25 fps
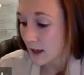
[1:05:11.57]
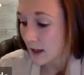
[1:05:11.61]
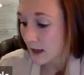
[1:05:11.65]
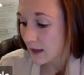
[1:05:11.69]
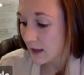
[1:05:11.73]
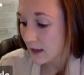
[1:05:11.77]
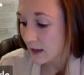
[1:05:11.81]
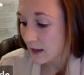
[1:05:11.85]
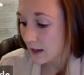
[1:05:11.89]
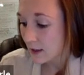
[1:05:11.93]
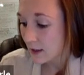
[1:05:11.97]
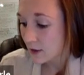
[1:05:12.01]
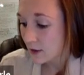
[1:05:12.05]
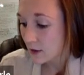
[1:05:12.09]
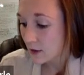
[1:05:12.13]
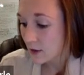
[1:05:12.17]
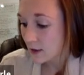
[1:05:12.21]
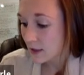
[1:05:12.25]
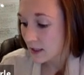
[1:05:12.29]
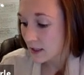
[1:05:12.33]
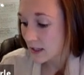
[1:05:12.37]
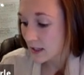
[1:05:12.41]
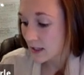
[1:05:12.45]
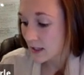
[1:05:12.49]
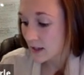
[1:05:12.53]
And then here's our
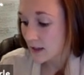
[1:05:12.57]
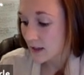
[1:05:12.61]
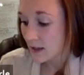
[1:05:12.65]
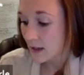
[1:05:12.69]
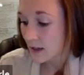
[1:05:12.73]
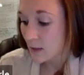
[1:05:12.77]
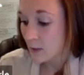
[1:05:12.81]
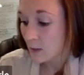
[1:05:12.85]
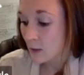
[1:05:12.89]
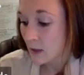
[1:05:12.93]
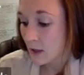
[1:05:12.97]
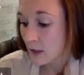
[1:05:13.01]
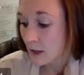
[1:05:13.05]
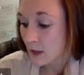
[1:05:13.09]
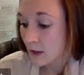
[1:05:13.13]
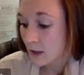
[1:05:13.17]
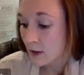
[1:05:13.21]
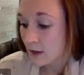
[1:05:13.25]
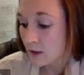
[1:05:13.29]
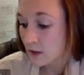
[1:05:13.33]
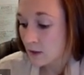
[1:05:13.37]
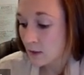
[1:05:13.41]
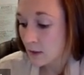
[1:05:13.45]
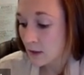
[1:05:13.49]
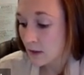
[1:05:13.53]
T. And what I
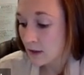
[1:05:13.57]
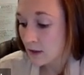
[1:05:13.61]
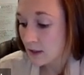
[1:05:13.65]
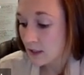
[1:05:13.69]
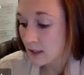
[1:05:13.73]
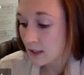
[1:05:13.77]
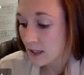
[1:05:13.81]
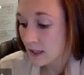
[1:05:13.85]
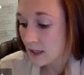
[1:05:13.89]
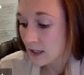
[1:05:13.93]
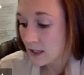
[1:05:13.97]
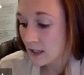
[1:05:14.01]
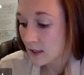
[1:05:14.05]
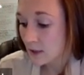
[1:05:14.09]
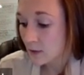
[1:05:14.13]
notice about T